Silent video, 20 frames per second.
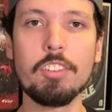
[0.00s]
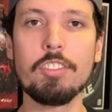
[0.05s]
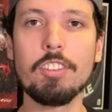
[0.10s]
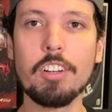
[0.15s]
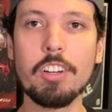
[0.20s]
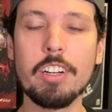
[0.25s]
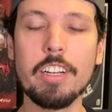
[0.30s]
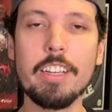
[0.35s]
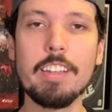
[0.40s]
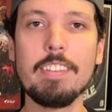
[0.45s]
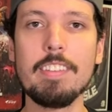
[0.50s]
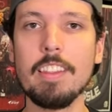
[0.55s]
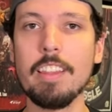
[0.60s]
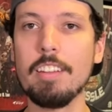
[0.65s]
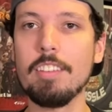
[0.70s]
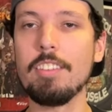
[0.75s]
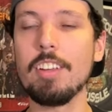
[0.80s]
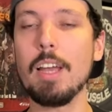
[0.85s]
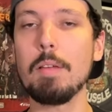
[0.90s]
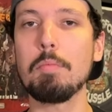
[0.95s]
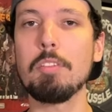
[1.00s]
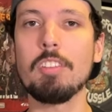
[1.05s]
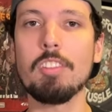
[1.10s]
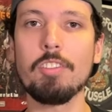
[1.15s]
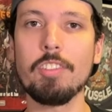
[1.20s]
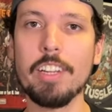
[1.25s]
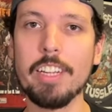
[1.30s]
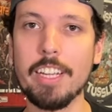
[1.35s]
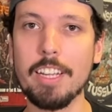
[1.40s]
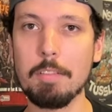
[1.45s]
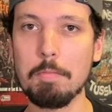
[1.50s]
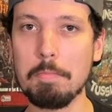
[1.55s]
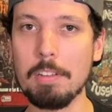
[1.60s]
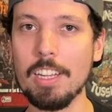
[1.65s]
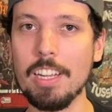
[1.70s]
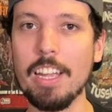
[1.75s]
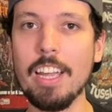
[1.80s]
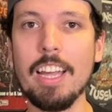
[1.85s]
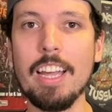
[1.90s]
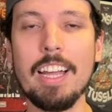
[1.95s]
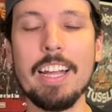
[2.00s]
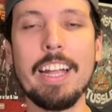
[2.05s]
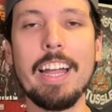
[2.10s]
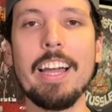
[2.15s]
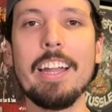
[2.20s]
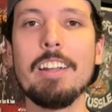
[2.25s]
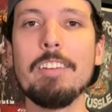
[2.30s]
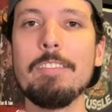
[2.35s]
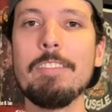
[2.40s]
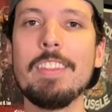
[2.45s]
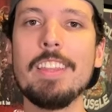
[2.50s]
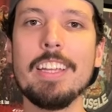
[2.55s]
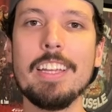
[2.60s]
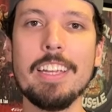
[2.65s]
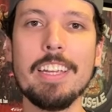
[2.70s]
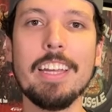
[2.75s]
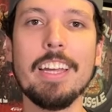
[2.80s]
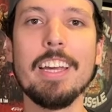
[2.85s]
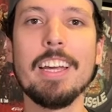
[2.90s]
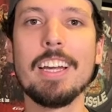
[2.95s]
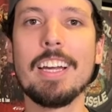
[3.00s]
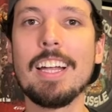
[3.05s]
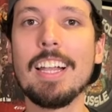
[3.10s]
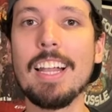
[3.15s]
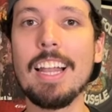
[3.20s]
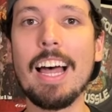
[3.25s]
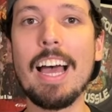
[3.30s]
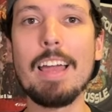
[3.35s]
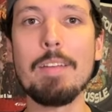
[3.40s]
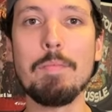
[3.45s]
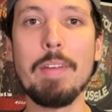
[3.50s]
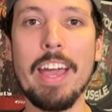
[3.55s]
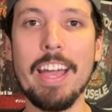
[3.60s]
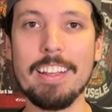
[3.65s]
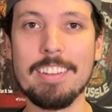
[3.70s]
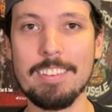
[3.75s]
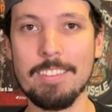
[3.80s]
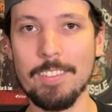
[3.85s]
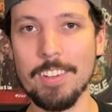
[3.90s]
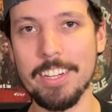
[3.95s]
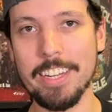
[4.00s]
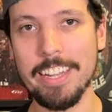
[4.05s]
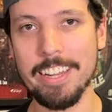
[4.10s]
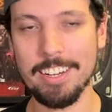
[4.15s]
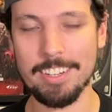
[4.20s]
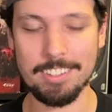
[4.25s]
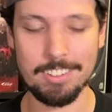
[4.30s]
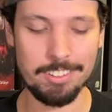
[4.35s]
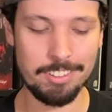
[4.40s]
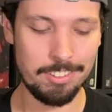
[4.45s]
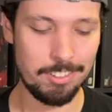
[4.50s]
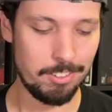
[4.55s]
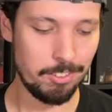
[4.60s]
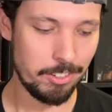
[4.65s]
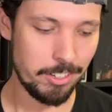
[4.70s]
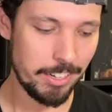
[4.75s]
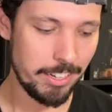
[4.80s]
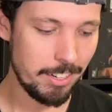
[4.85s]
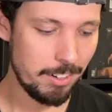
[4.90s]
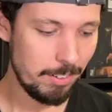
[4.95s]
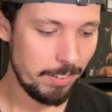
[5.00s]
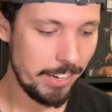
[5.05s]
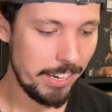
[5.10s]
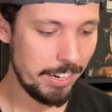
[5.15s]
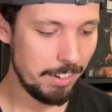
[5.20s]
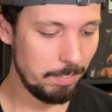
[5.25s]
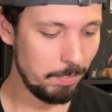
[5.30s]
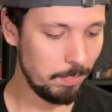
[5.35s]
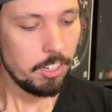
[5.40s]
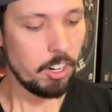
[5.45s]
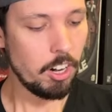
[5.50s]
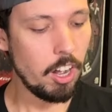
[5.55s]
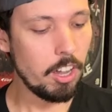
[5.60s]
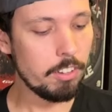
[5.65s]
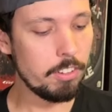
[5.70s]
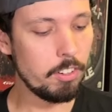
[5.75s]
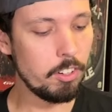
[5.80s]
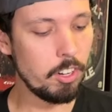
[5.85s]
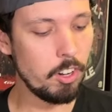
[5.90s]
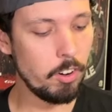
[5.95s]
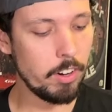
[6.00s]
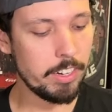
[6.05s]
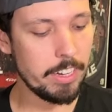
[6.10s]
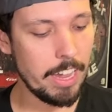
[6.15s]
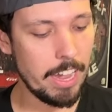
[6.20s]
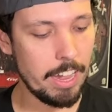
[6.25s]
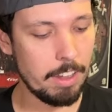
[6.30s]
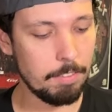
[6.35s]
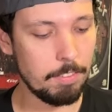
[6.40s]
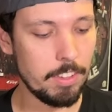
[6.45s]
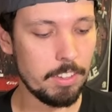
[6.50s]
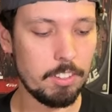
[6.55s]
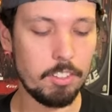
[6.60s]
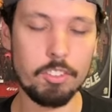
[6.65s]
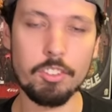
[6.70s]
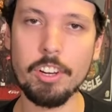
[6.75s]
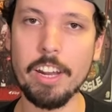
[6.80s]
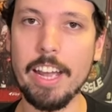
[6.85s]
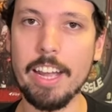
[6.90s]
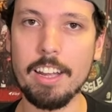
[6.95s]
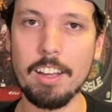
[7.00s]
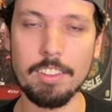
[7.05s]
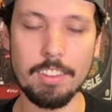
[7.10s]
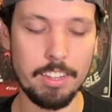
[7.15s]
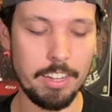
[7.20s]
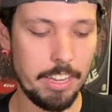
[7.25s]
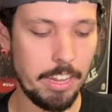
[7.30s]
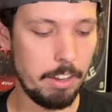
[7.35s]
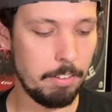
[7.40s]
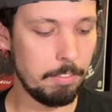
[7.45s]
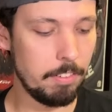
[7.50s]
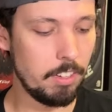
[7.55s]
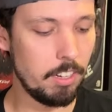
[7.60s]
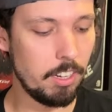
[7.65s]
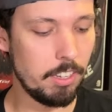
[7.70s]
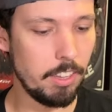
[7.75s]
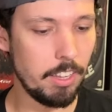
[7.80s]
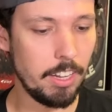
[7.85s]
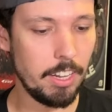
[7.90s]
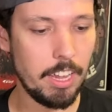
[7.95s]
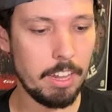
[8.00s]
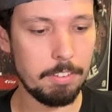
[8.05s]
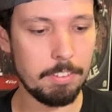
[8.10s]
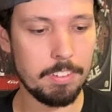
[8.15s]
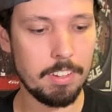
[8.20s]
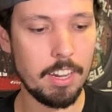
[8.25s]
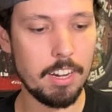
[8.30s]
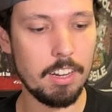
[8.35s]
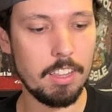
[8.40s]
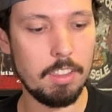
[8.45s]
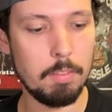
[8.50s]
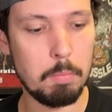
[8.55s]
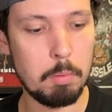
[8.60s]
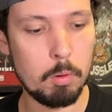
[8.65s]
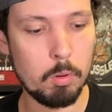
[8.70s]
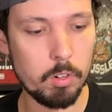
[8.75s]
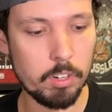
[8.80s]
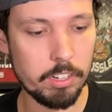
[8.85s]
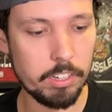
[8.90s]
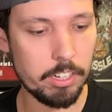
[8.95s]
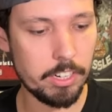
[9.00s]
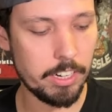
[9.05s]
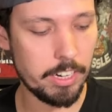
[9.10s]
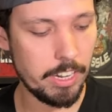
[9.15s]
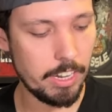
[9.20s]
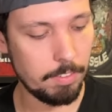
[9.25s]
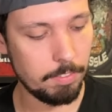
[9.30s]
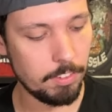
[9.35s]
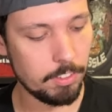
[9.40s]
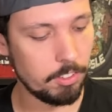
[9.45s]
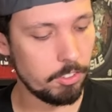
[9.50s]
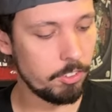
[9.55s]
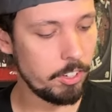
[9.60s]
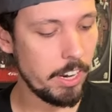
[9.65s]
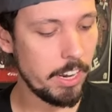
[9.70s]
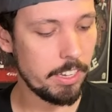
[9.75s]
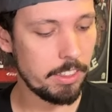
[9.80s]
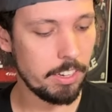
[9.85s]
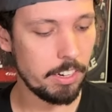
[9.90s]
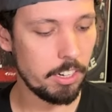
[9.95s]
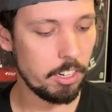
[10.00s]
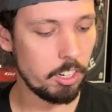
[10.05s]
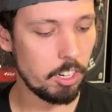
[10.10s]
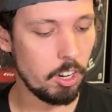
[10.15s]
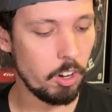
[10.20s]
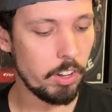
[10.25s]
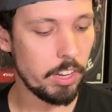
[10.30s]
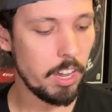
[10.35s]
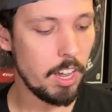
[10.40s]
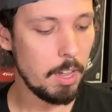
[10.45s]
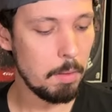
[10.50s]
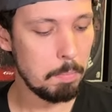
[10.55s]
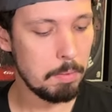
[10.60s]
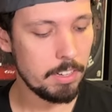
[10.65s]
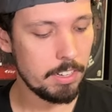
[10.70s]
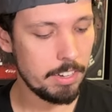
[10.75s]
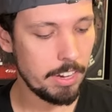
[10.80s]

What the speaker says: journeys, and then chapter 3 can be kind of the climax of your character's story in a way. You're also going to have this track on the left. On the left side of the board, you're going to have this track that you're going up and